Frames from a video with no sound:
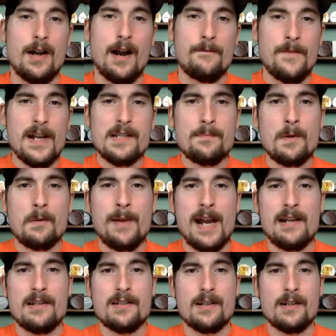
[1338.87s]
Facebook
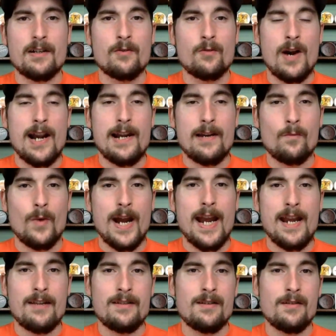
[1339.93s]
page is a great
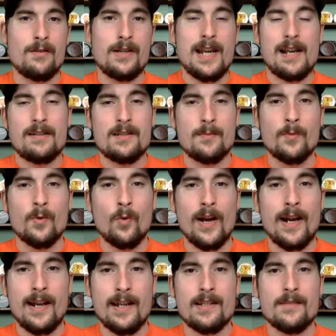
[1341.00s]
way to get some
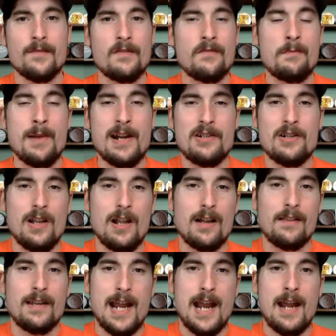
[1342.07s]
quick hits of information along
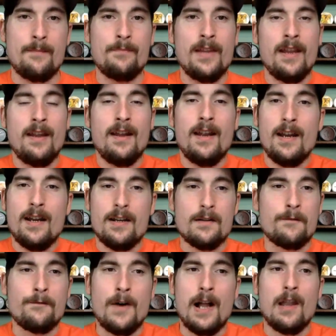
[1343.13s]
the day, to
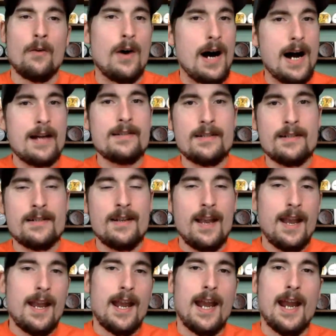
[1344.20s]
follow us
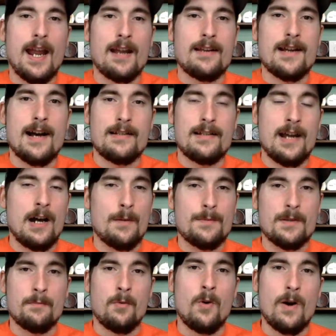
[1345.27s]
and to help
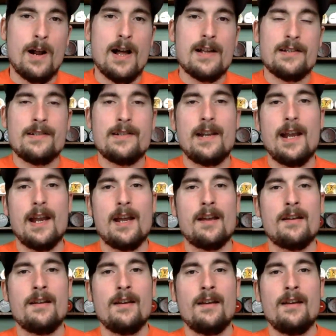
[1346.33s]
support us
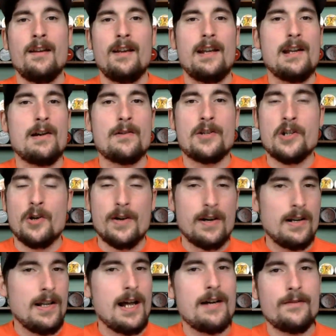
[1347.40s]
and, show
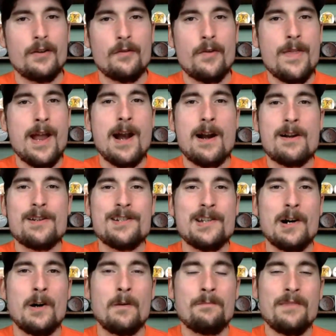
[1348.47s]
your love over there.
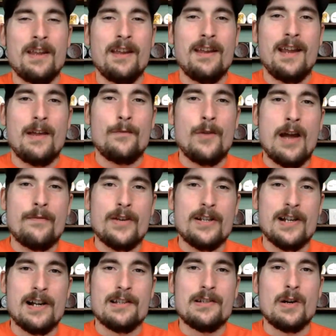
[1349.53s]
So if you haven't
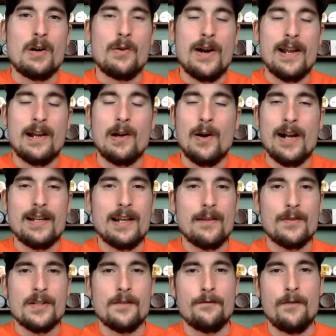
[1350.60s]
done so already, go ahead and
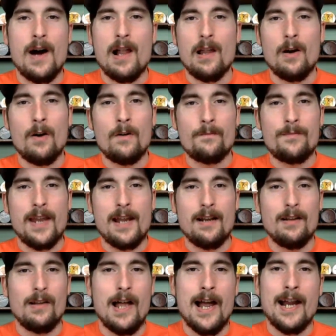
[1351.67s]
give us a follow and a
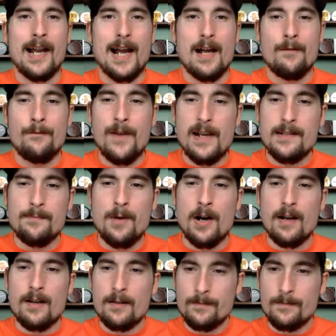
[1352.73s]
like on Facebook.